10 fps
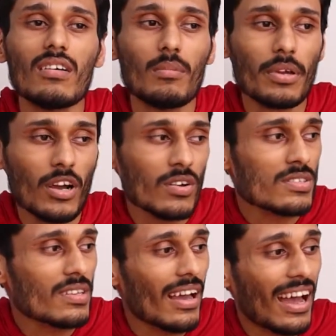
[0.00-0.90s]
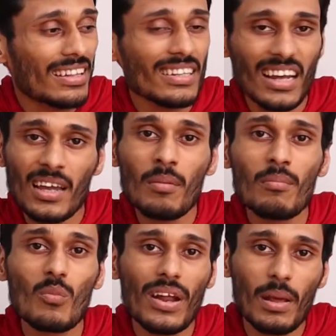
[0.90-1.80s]
Because at the
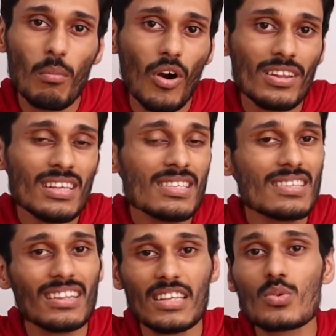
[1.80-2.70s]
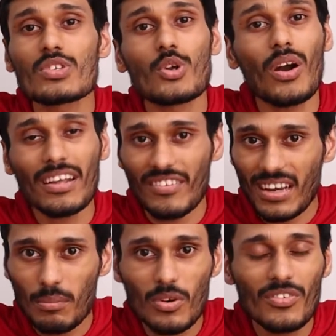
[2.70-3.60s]
time when I bought this was not
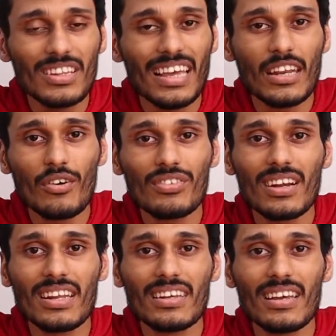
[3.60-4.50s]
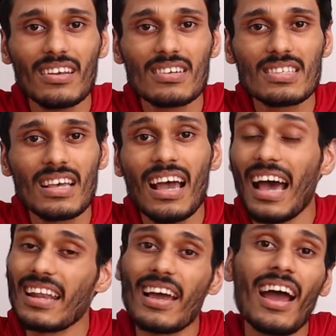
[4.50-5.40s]
available with any of the retailers,
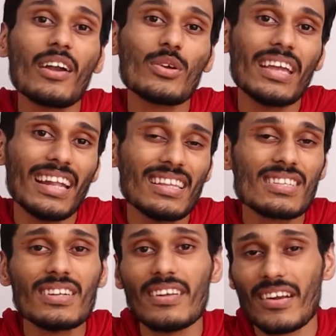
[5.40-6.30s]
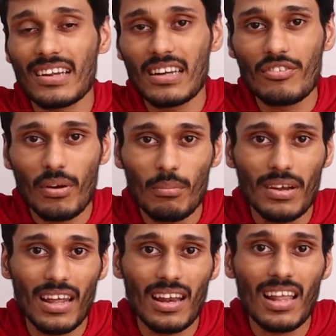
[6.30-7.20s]
and I had to get this directly from
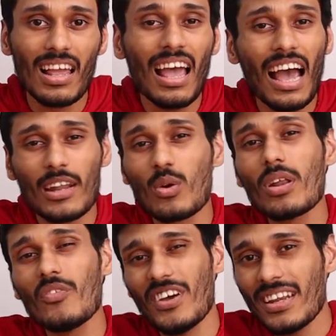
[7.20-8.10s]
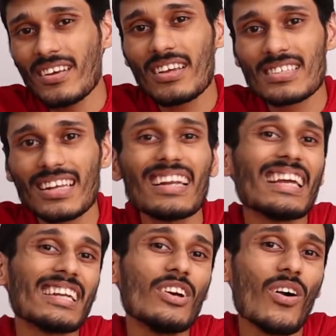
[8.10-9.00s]
Dell. And only very
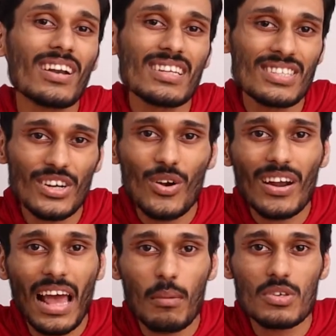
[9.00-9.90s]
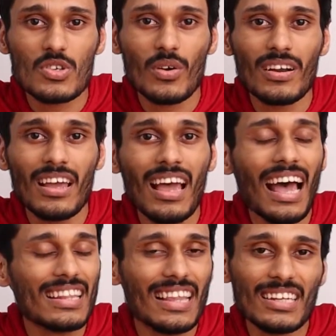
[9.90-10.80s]
recently it got listed on Amazon,
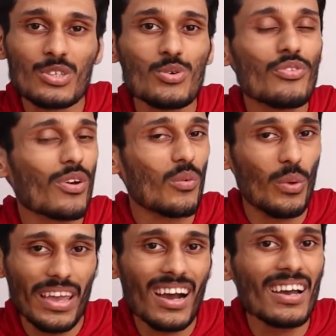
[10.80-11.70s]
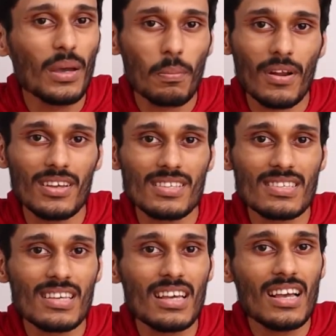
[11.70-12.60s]
and that too for a way higher
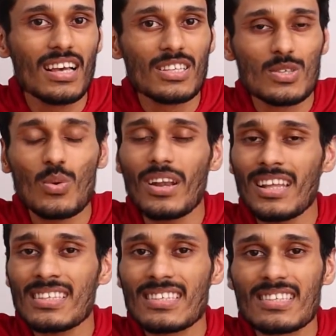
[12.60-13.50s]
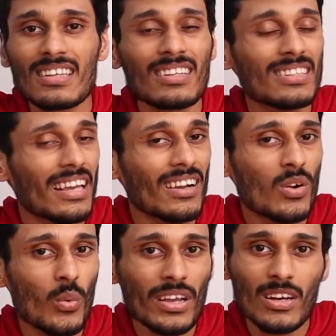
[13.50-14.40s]
price. So let's take a
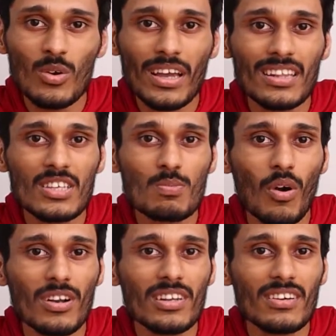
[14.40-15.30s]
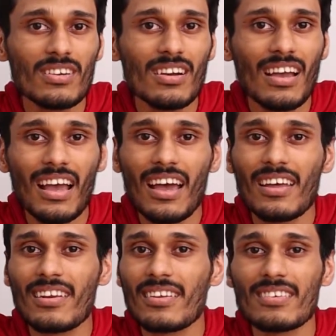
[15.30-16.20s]
quick look at this monitor
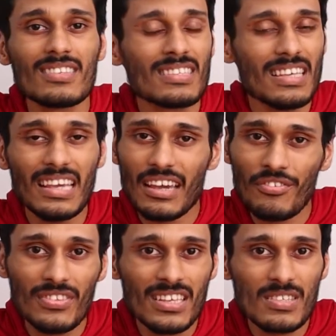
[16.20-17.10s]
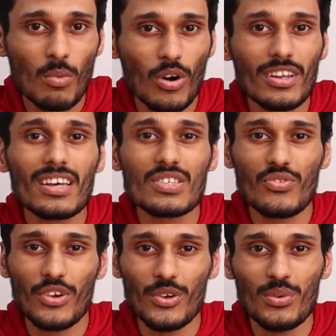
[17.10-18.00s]
and see if this monitor is
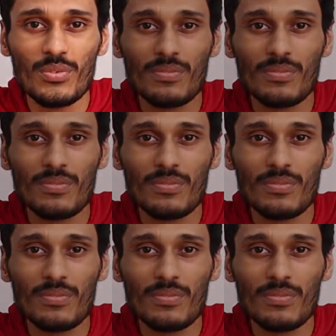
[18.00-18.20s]
for you.